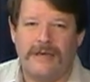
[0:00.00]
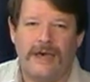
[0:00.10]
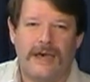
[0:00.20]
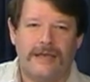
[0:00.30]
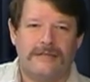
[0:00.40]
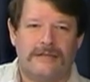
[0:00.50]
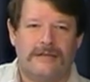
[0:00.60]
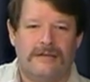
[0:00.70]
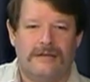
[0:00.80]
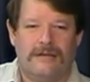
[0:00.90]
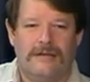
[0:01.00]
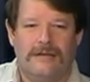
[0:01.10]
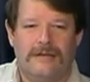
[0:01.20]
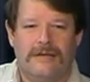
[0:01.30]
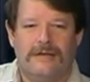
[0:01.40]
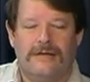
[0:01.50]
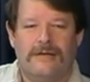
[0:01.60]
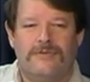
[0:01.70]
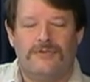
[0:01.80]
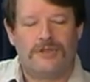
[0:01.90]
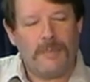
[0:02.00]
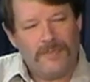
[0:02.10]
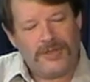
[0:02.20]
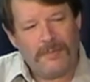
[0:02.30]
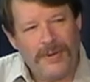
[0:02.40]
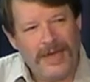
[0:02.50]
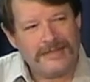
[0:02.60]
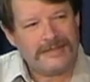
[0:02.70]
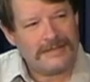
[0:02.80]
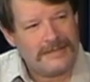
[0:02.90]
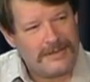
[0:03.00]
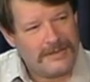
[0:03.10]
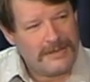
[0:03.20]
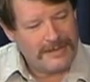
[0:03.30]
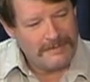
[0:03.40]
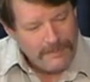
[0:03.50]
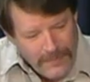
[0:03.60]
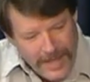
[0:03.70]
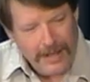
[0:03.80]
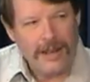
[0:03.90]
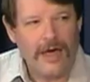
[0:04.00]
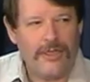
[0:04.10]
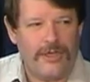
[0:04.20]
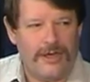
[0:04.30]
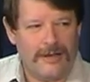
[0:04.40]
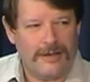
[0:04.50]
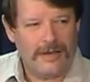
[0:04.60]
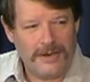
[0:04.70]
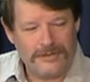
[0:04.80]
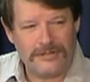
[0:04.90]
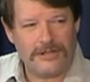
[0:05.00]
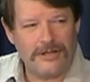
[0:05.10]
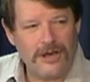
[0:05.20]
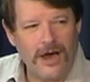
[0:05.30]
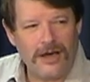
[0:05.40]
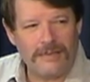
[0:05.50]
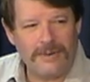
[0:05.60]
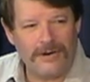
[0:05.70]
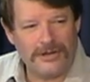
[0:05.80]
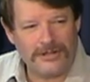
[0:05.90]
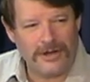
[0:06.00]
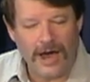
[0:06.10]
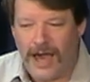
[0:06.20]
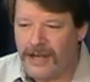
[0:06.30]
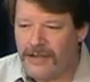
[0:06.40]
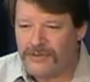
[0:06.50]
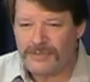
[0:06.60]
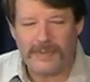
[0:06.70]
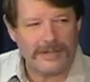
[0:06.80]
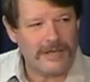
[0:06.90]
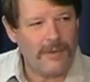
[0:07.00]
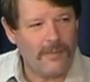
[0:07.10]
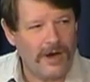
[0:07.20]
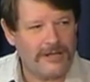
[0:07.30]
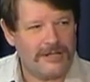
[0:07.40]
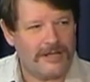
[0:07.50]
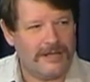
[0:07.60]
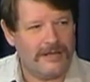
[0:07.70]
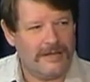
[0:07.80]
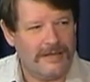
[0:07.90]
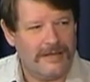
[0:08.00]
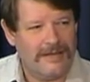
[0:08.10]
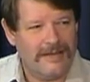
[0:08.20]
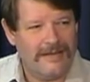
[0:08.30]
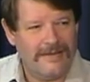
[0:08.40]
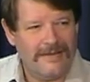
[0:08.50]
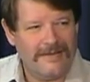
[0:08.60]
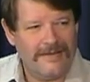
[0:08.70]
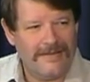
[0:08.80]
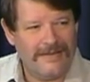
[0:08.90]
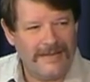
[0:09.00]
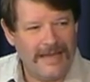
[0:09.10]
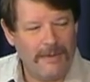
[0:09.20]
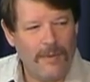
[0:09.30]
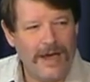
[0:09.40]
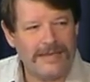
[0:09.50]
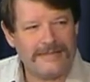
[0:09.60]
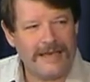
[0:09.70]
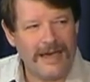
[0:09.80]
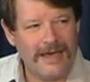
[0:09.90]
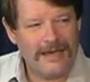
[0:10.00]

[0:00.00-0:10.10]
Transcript: that the debates meant nothing. It was just a dog and pony show. I didn't even spend my time watching it. See, and why is that?